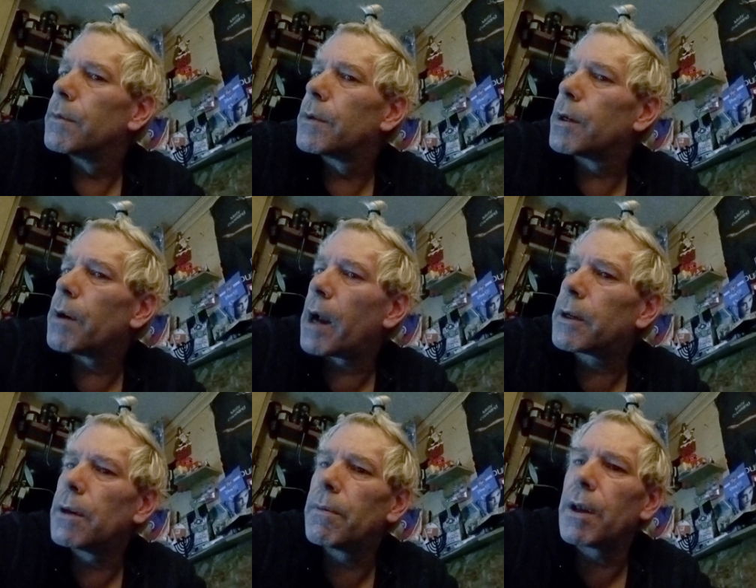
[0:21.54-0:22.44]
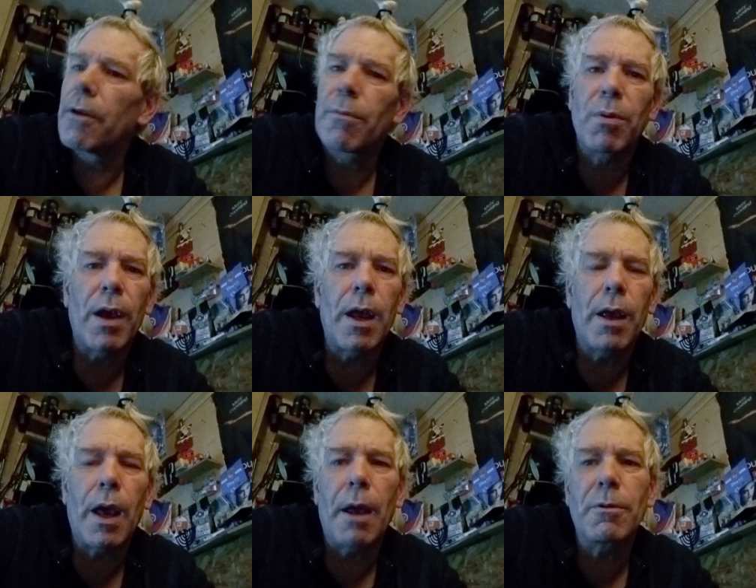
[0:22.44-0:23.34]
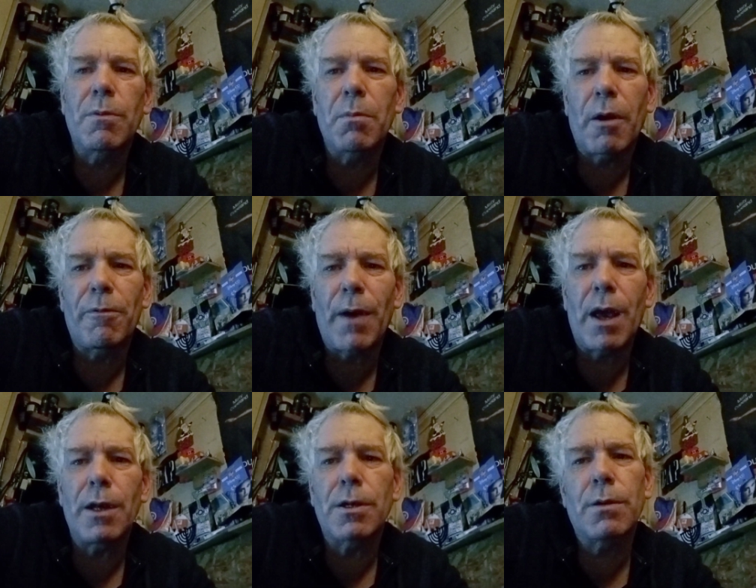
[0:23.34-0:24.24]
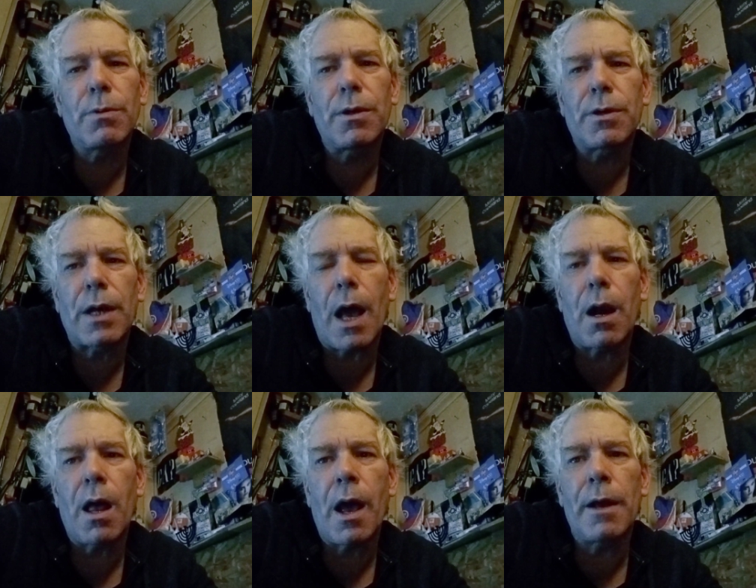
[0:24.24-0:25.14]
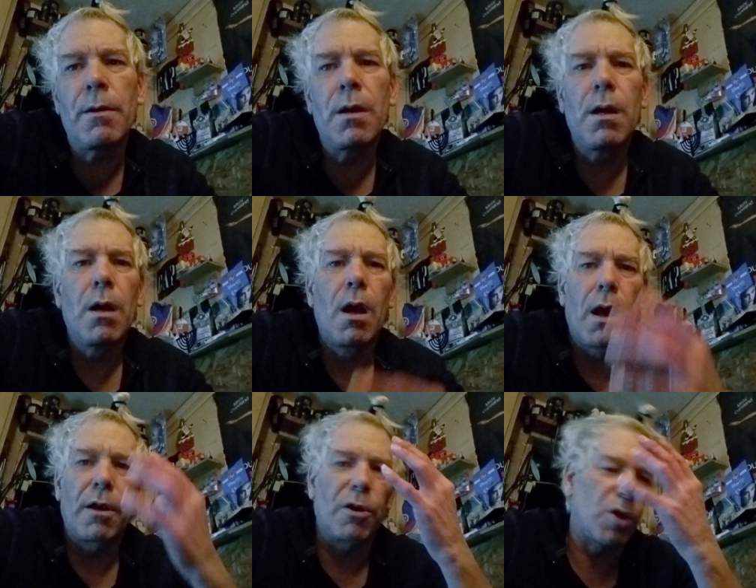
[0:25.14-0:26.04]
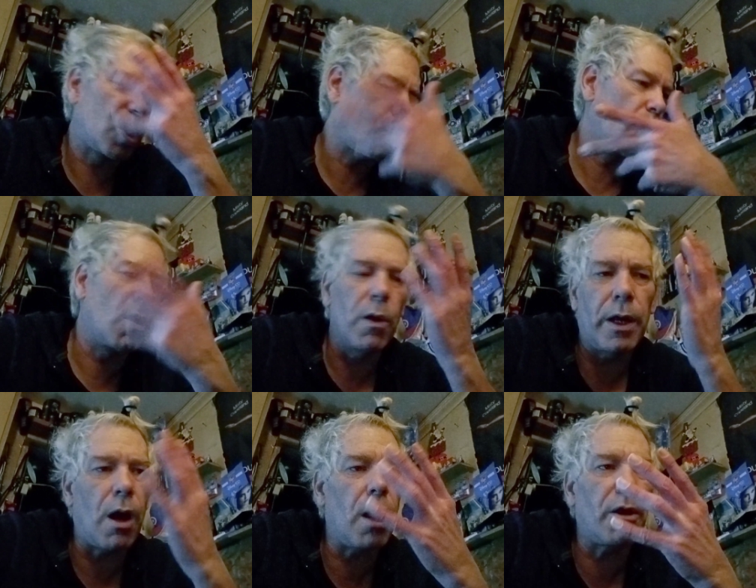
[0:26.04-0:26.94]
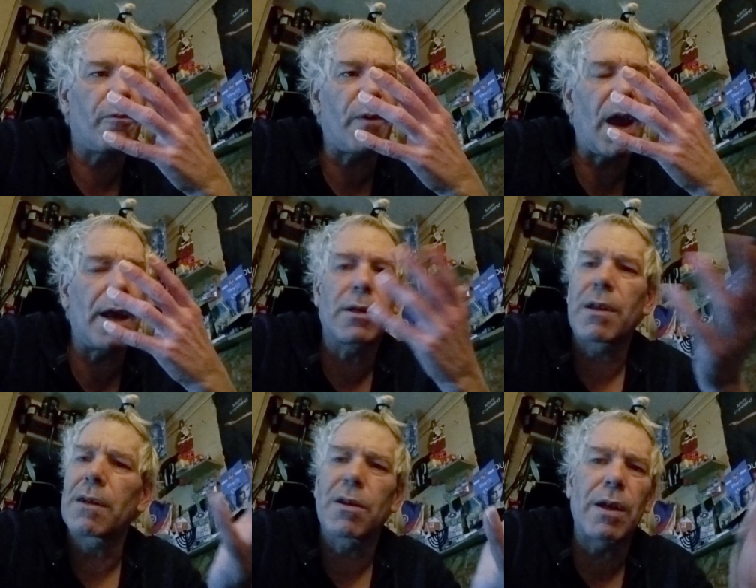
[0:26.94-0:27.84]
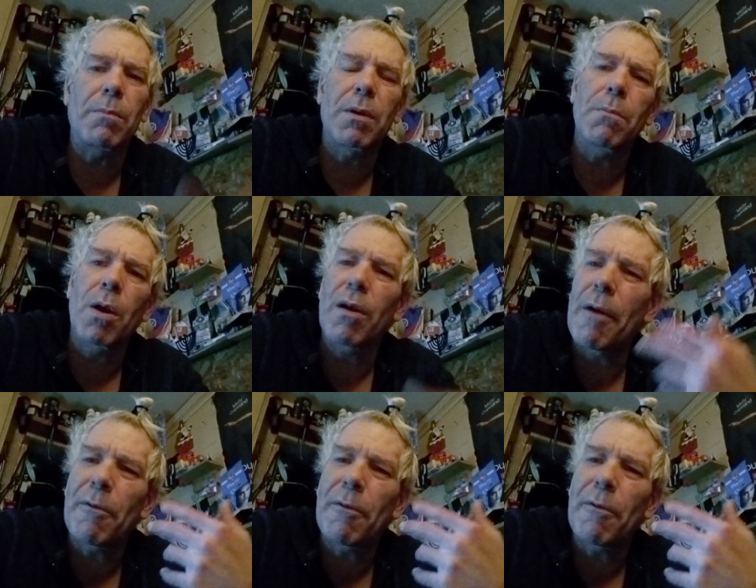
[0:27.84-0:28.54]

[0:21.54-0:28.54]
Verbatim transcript: Your activity of playing games with my face, with your satellite, and you're swirling on the face, that's attempted murder.